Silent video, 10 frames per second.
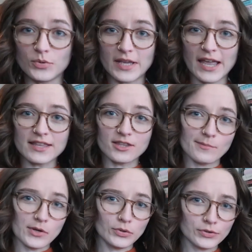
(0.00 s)
Do we hate the
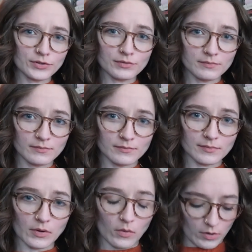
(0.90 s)
moose
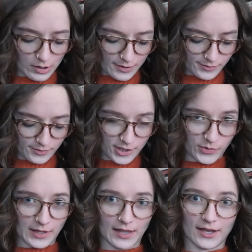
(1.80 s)
or
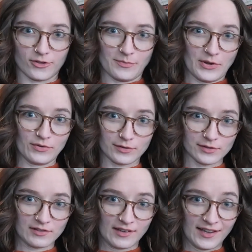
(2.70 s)
do we like the
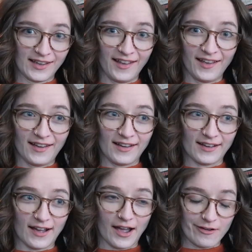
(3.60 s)
moose?
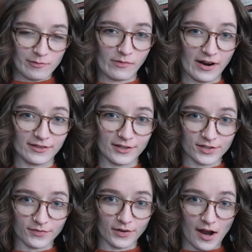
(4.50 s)
I've been wearing
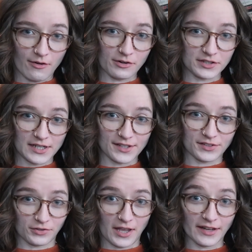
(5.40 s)
this for hours and I
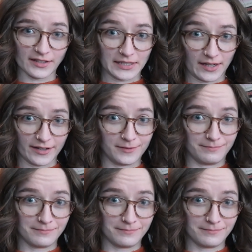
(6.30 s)
still can't decide.